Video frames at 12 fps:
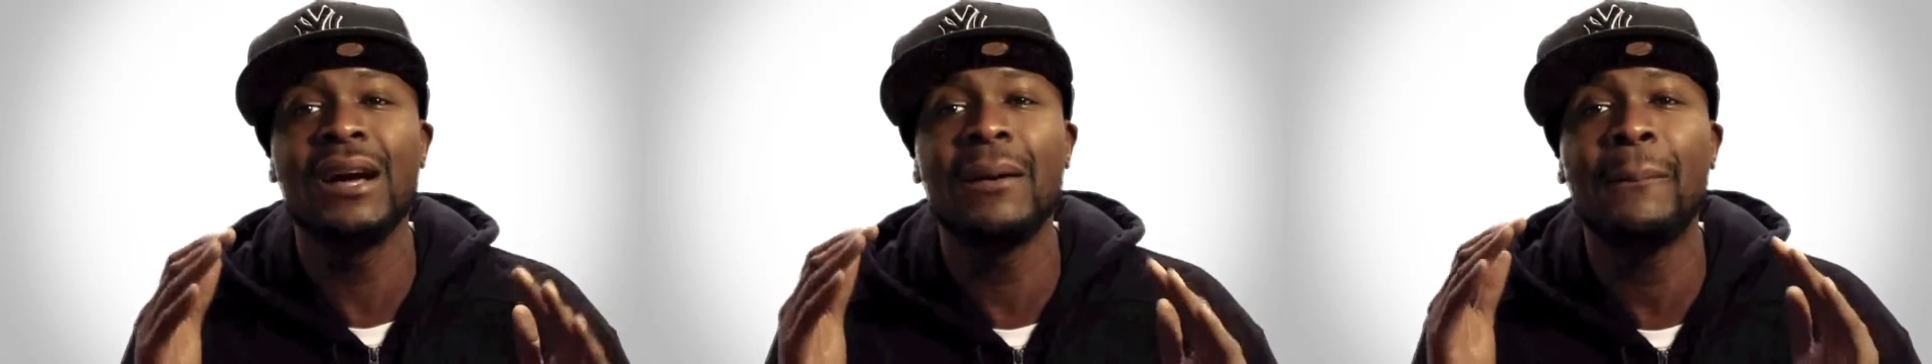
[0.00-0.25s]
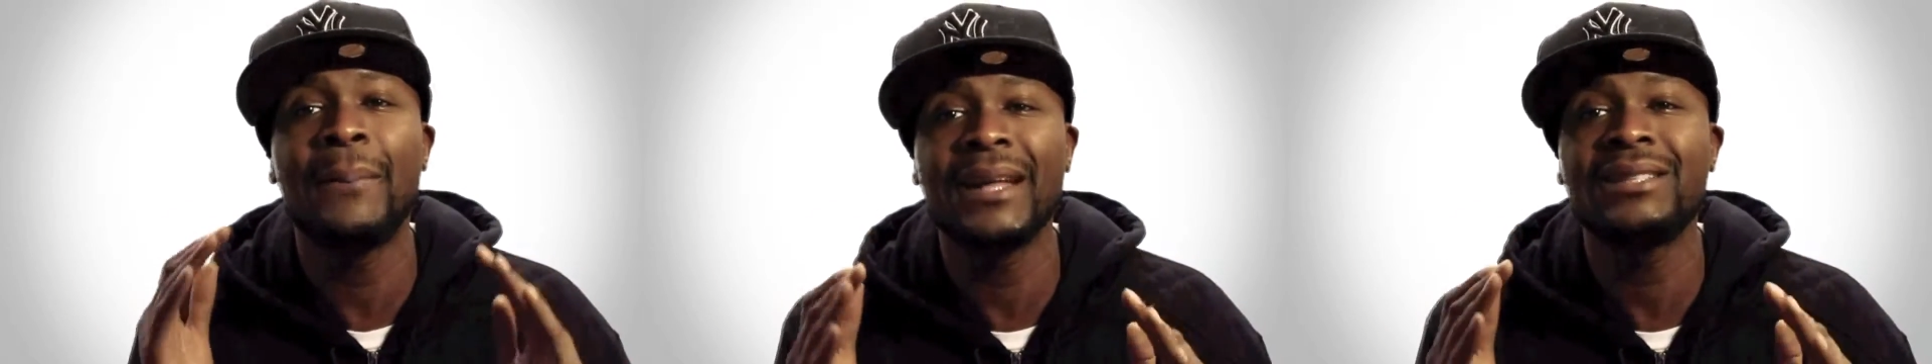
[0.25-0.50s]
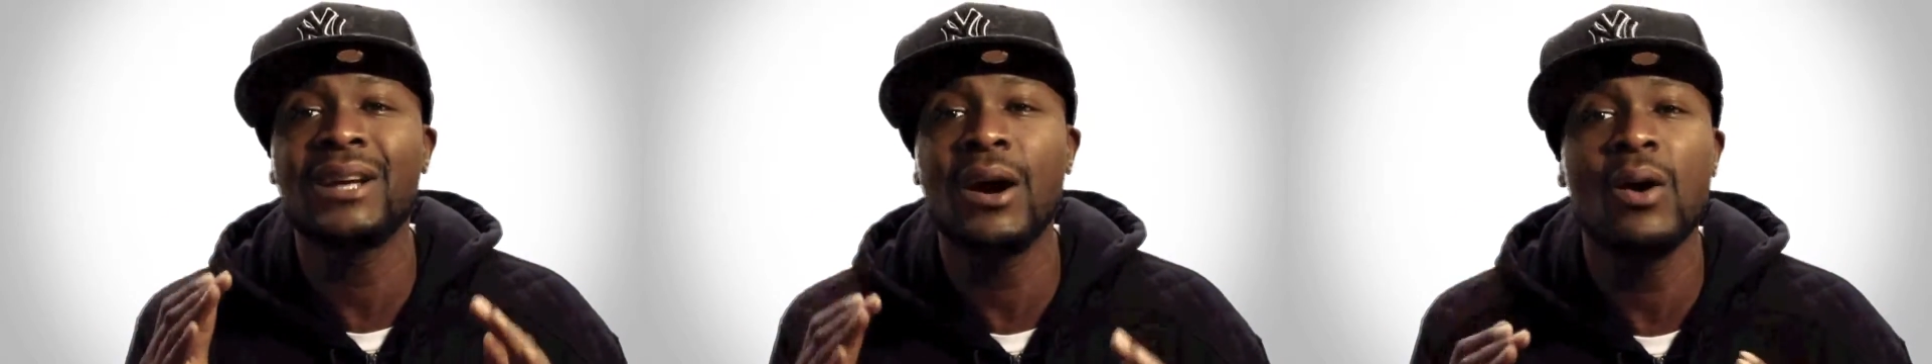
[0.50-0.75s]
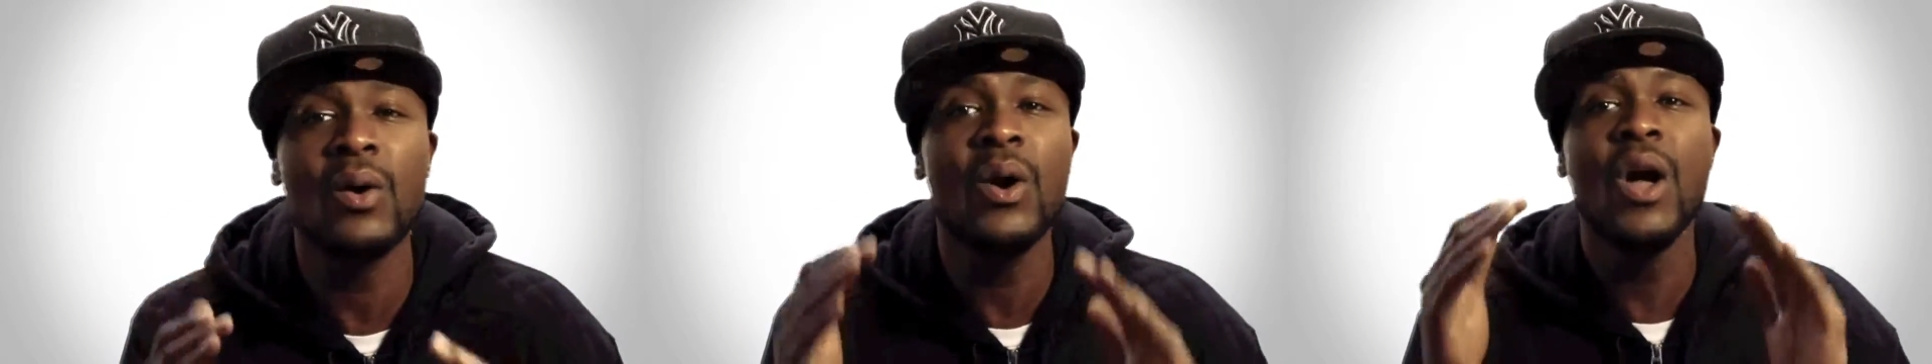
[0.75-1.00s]
Young
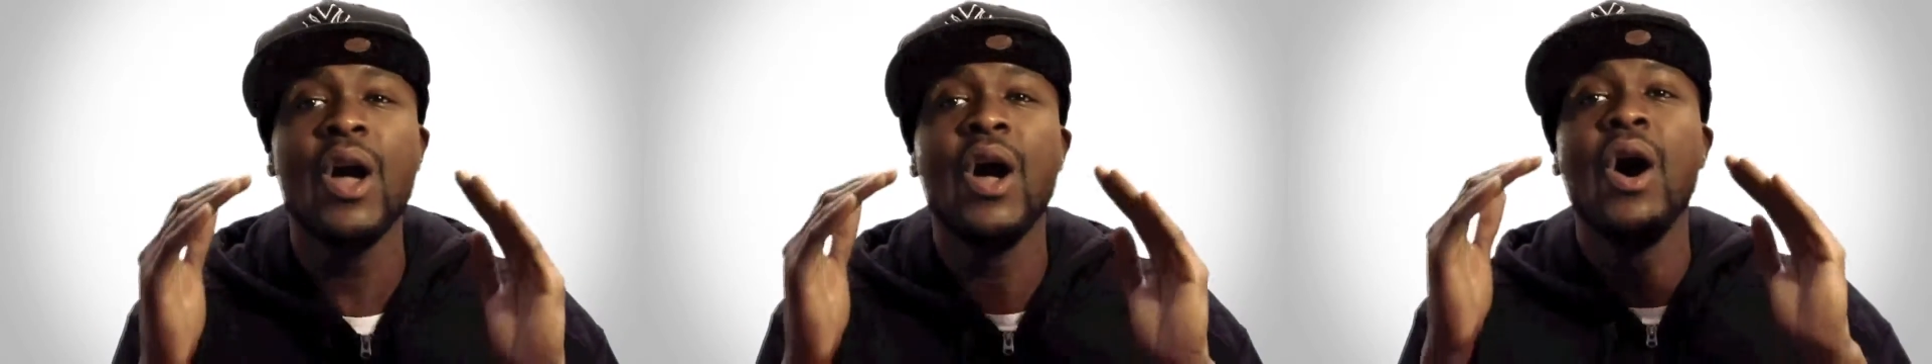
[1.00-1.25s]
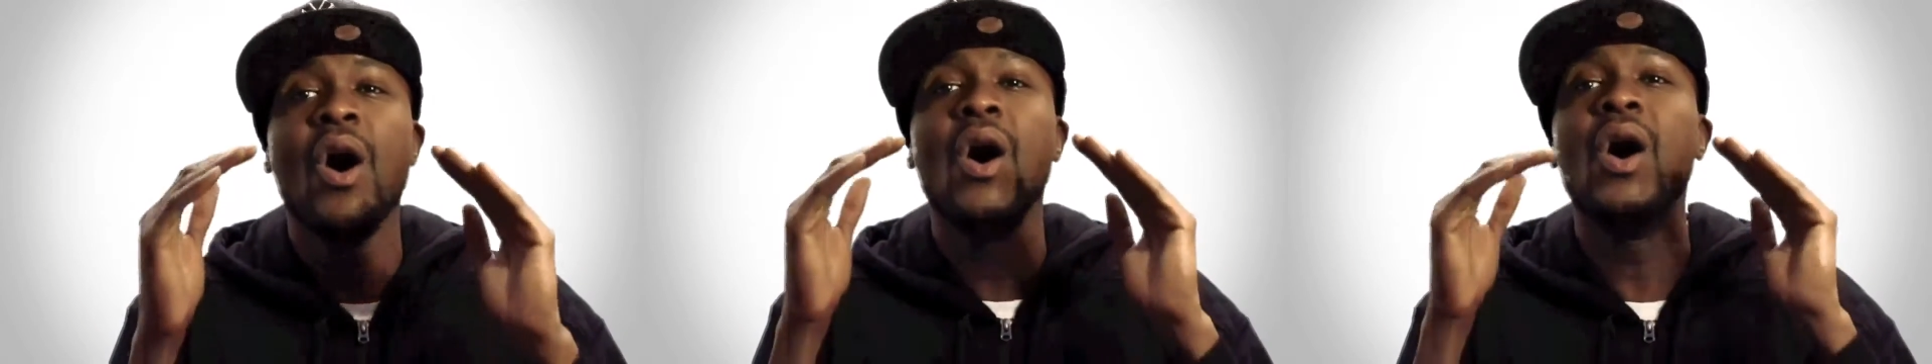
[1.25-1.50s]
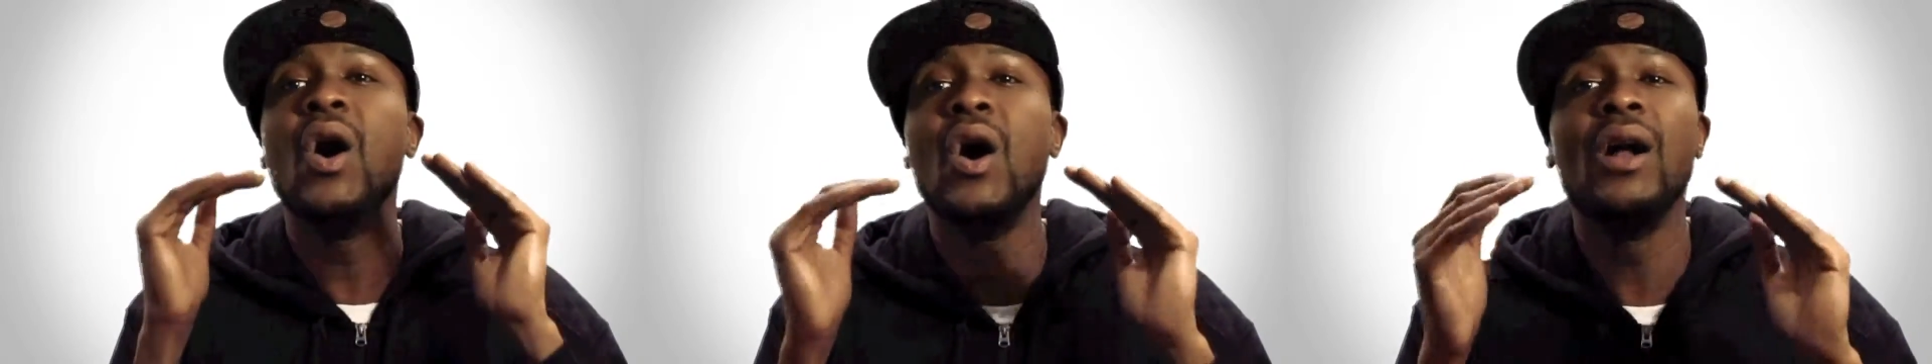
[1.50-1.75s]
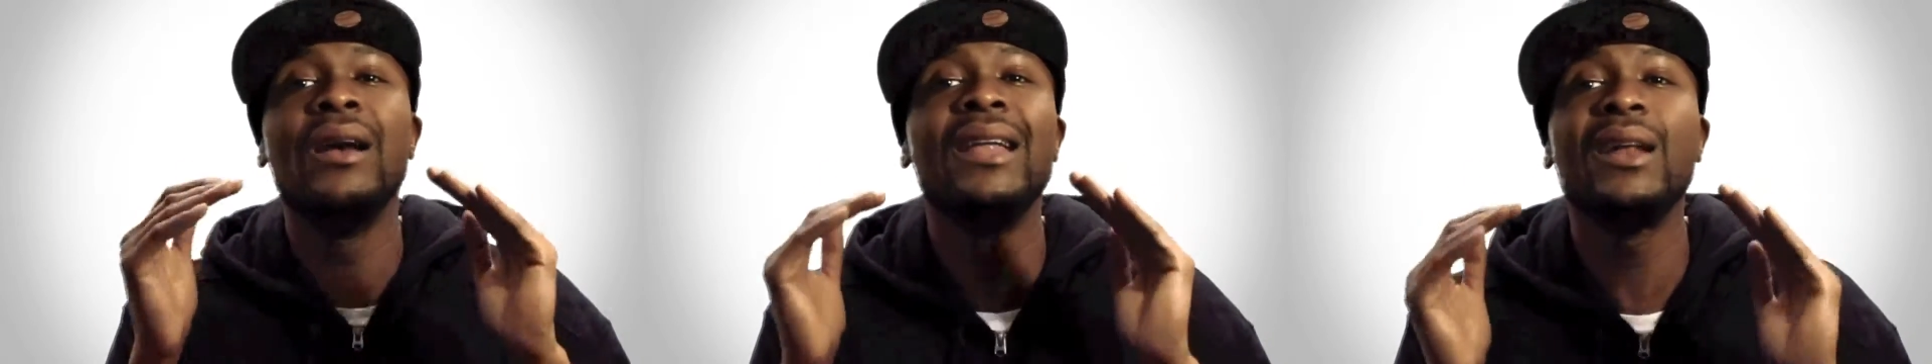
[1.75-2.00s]
Pinto
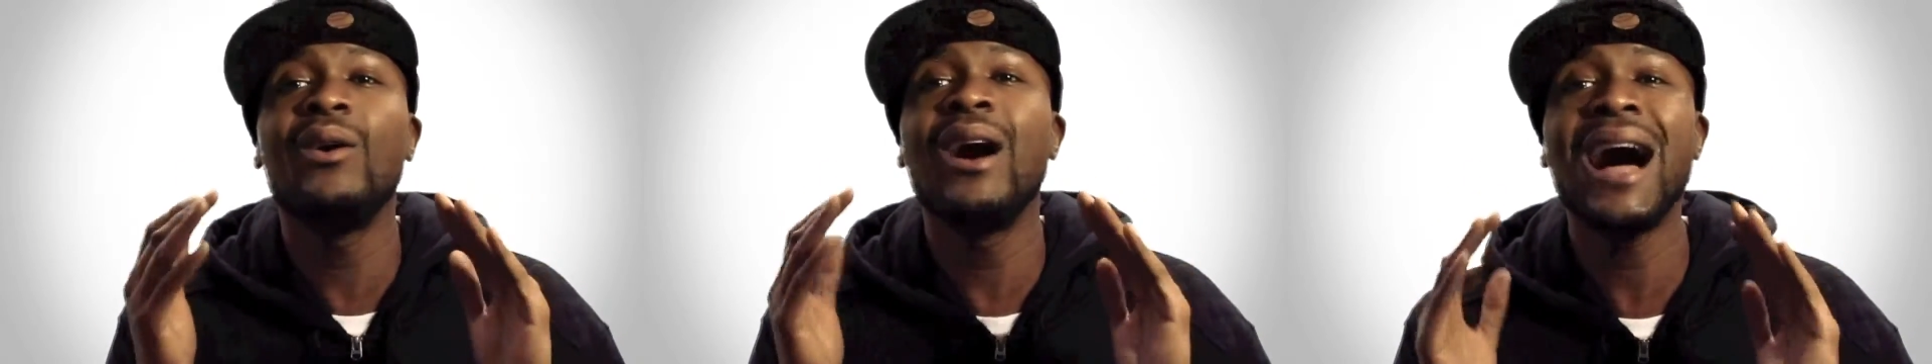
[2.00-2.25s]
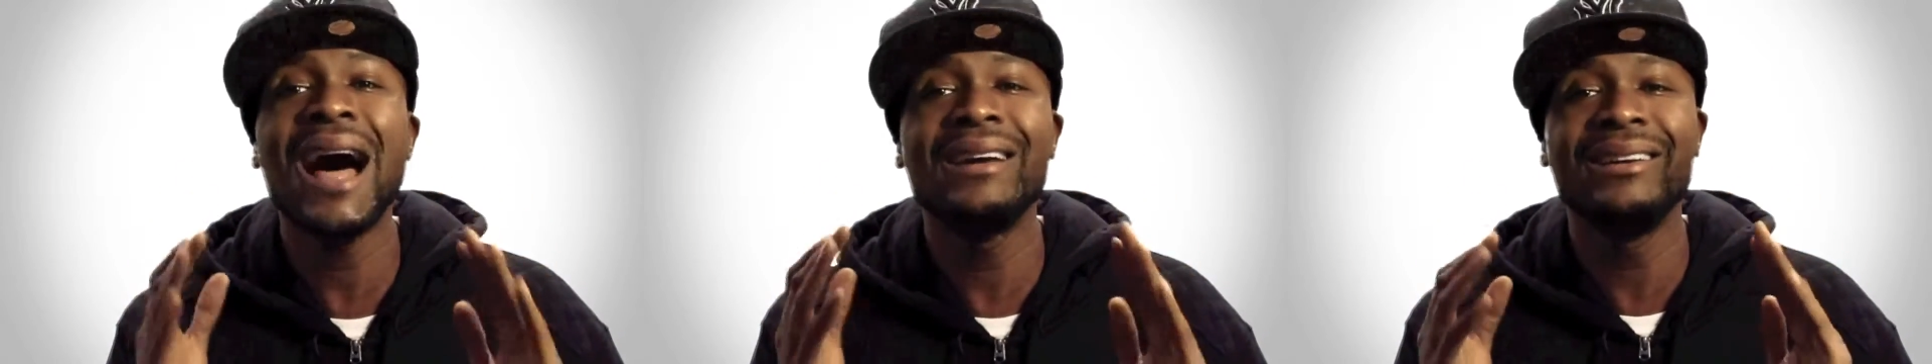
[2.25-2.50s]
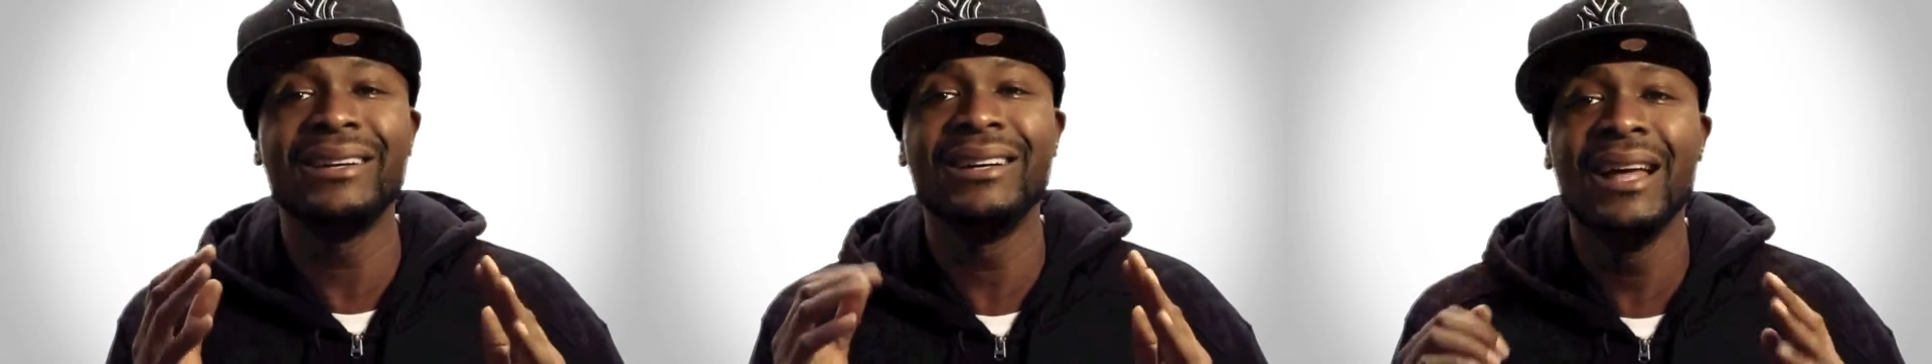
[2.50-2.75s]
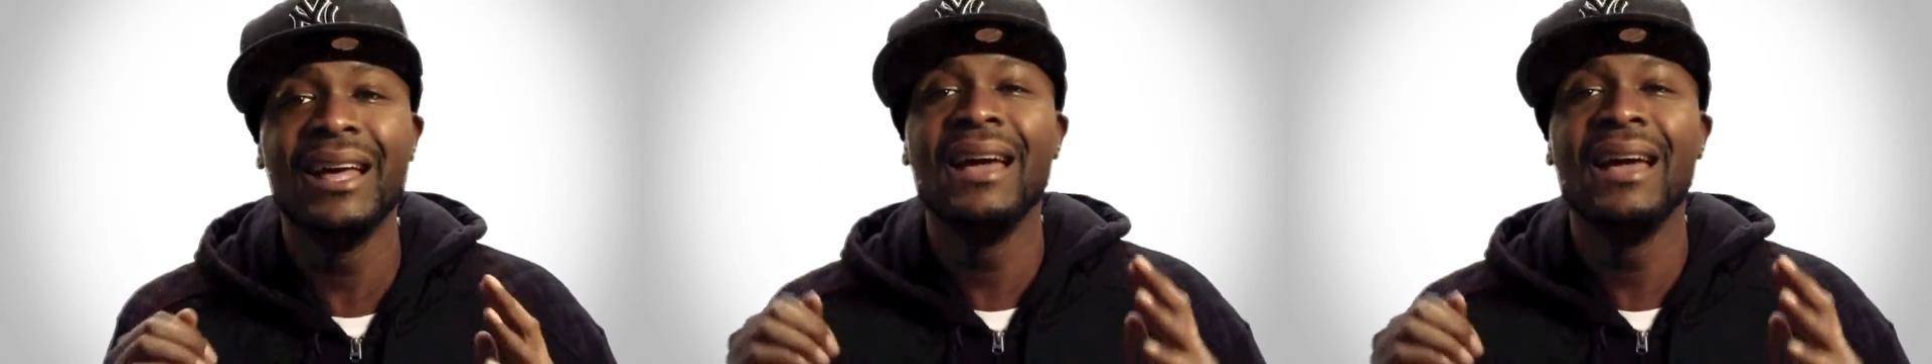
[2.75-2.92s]
or Little Honda.